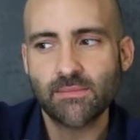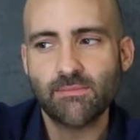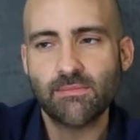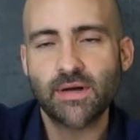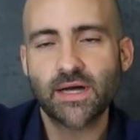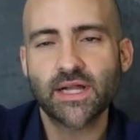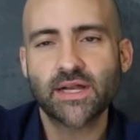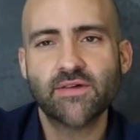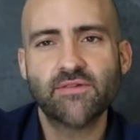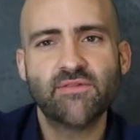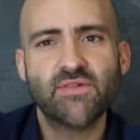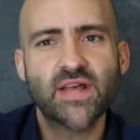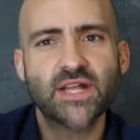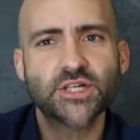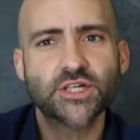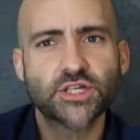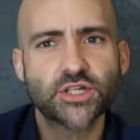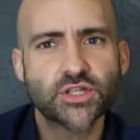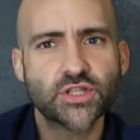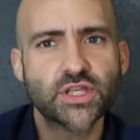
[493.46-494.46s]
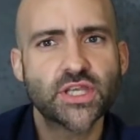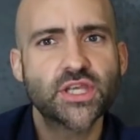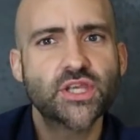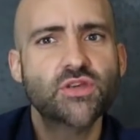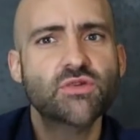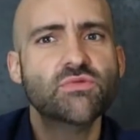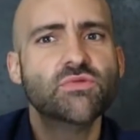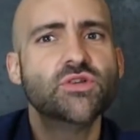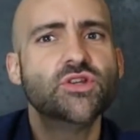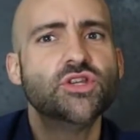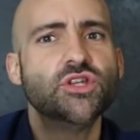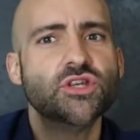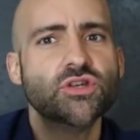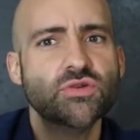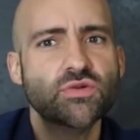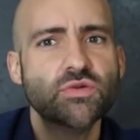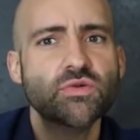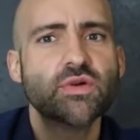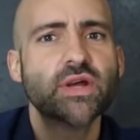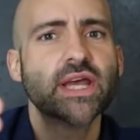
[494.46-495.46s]
But eventually you
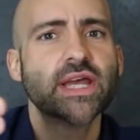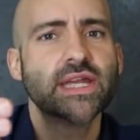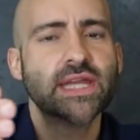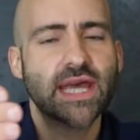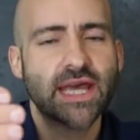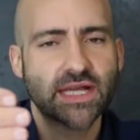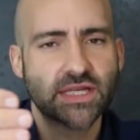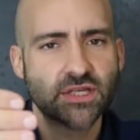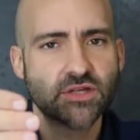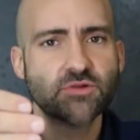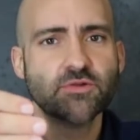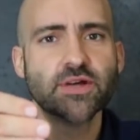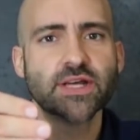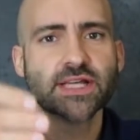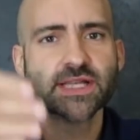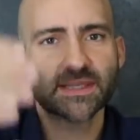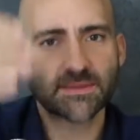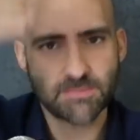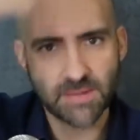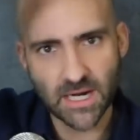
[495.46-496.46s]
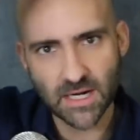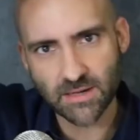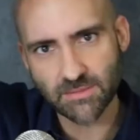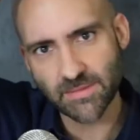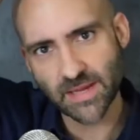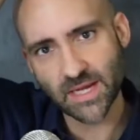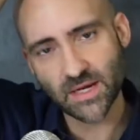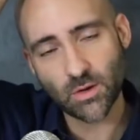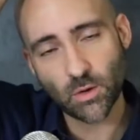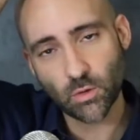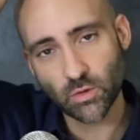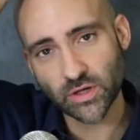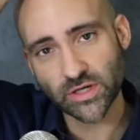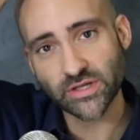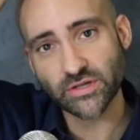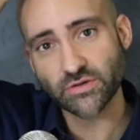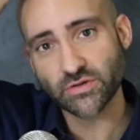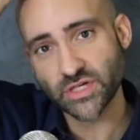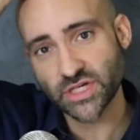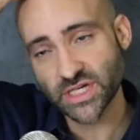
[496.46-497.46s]
do connect to experiment, or
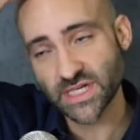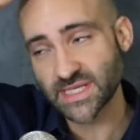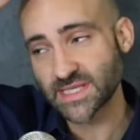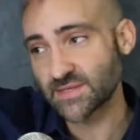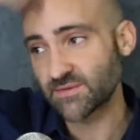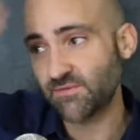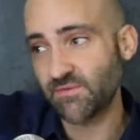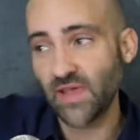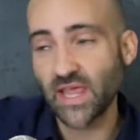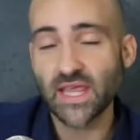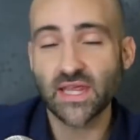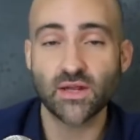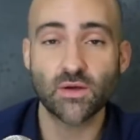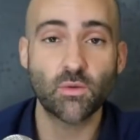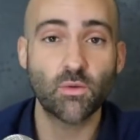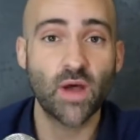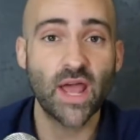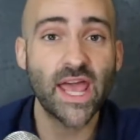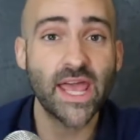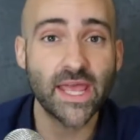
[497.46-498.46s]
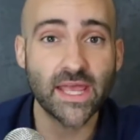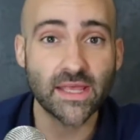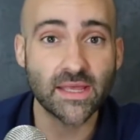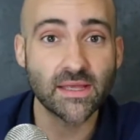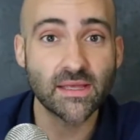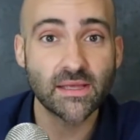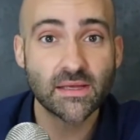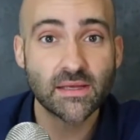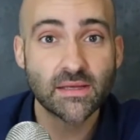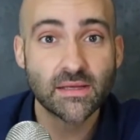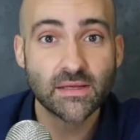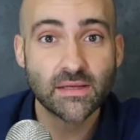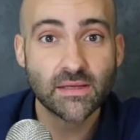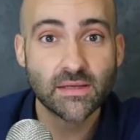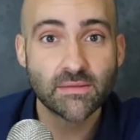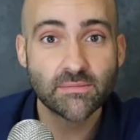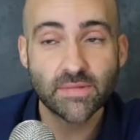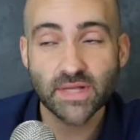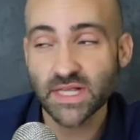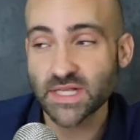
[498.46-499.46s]
you just fade away,
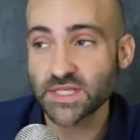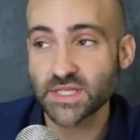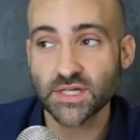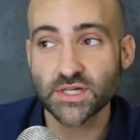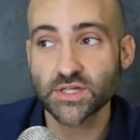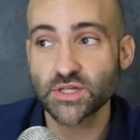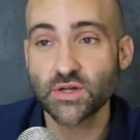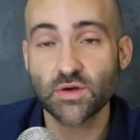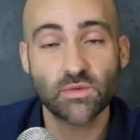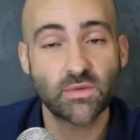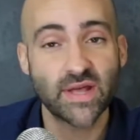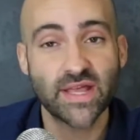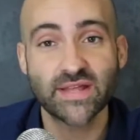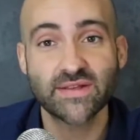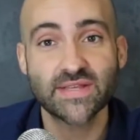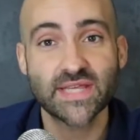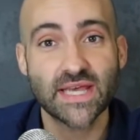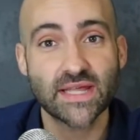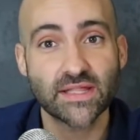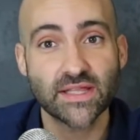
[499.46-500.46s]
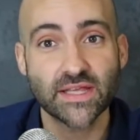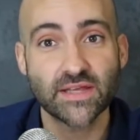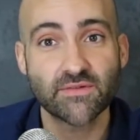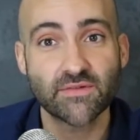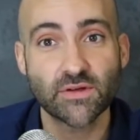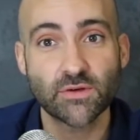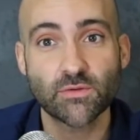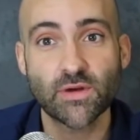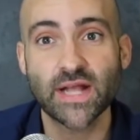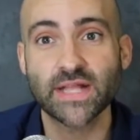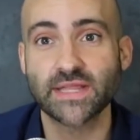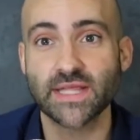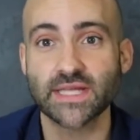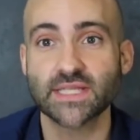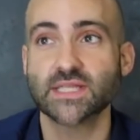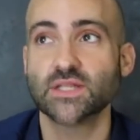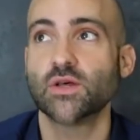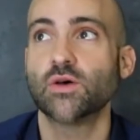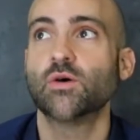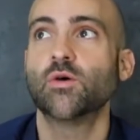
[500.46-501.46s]
because there's no way of telling if you're right.
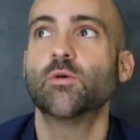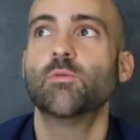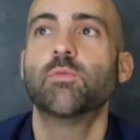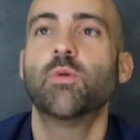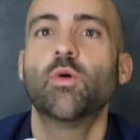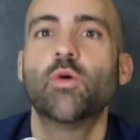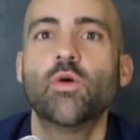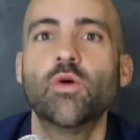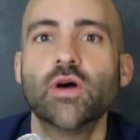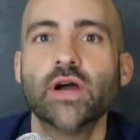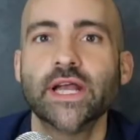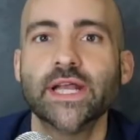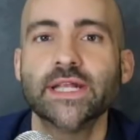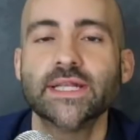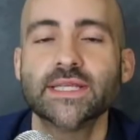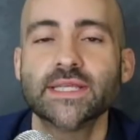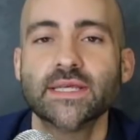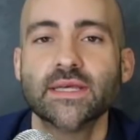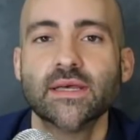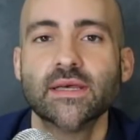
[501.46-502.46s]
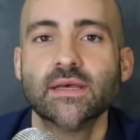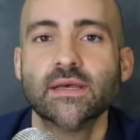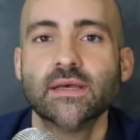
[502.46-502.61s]
That's the whole point.